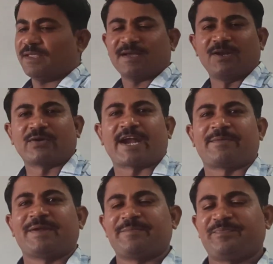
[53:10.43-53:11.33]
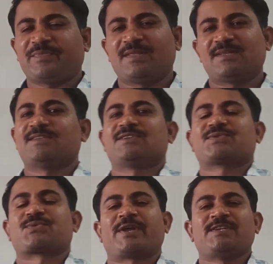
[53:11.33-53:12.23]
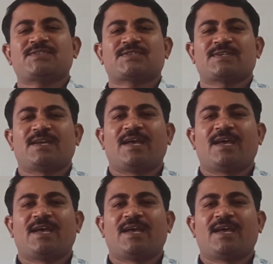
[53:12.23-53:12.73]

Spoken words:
Look at me. Students,